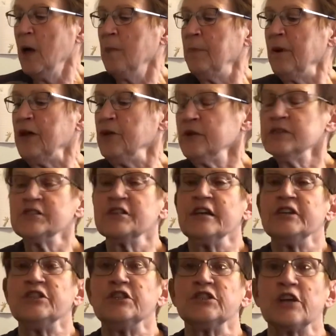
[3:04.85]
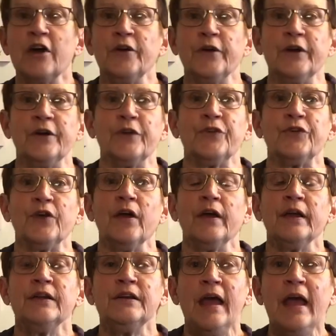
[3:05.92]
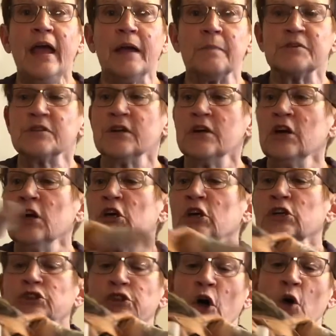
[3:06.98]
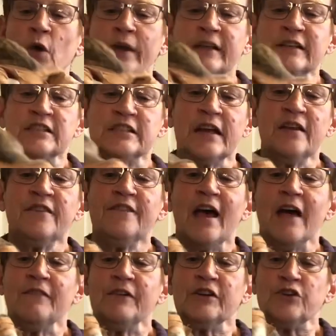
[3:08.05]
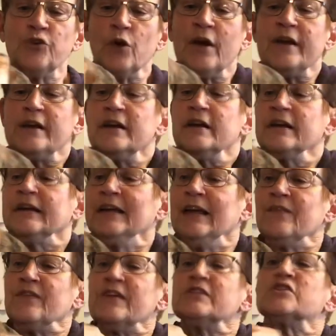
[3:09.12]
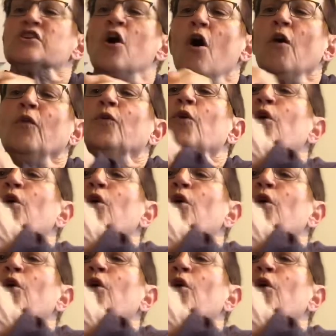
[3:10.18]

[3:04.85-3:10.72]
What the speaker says: But you can see she's got her ears in tapes. So instead of having to try to get this collar